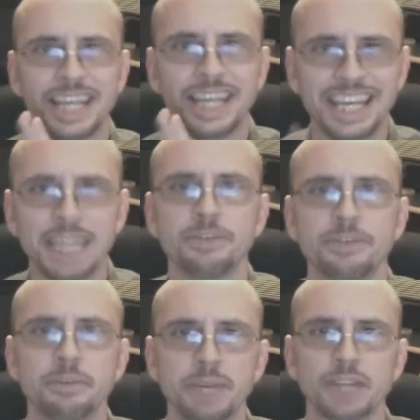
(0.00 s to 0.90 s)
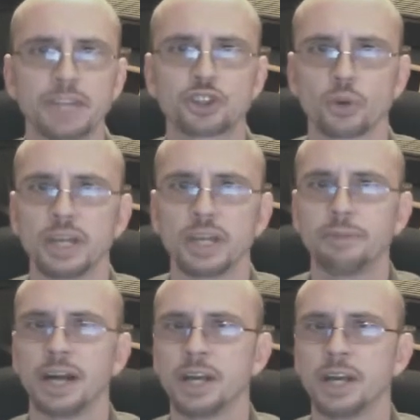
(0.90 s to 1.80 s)
even being screened
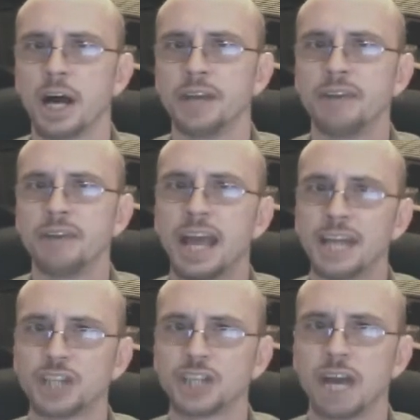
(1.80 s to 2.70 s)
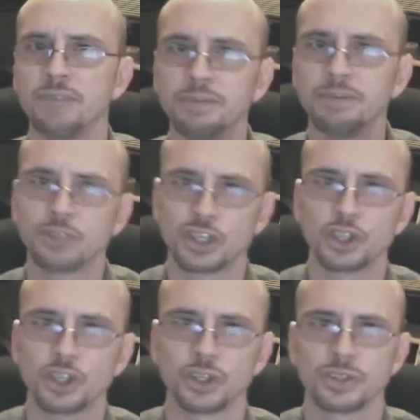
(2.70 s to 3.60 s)
by non-HIV
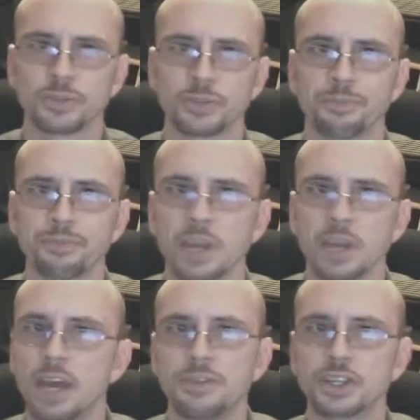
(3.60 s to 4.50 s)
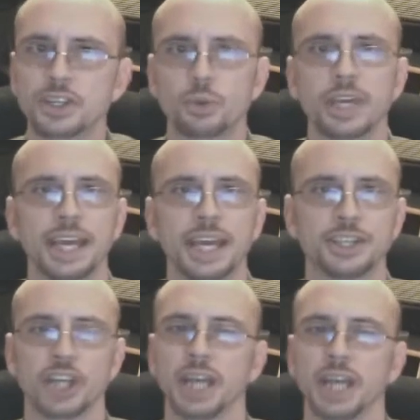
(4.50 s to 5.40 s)
physicians. This we can't
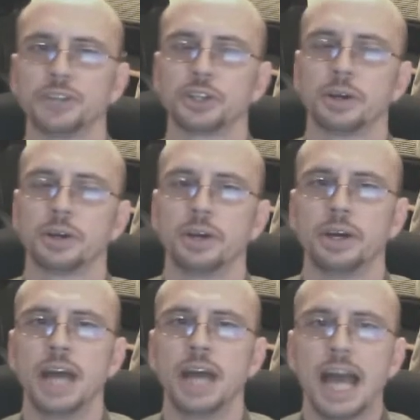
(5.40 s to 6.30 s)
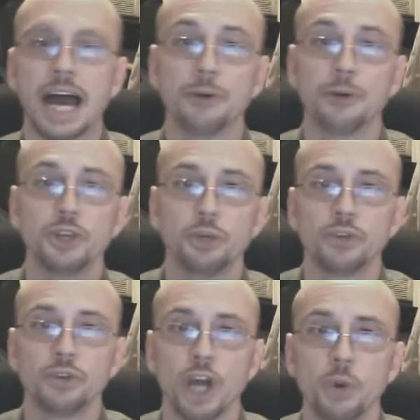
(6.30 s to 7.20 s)
change. How do you
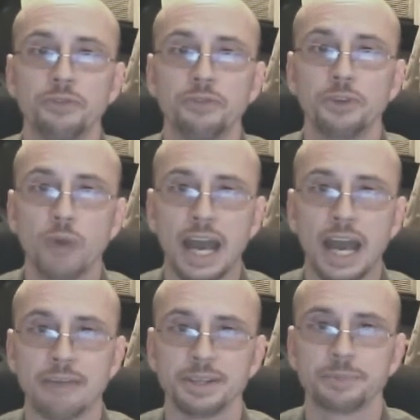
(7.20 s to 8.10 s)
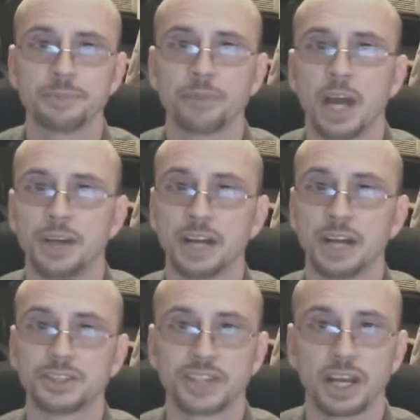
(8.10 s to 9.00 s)
know if you have it?
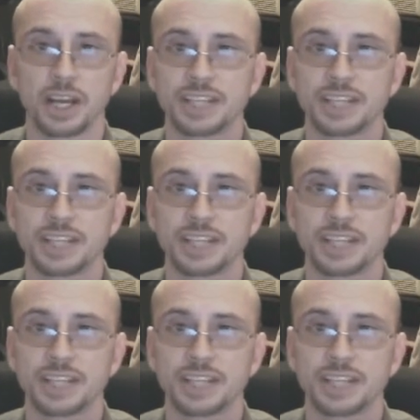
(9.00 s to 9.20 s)
Not to sound like a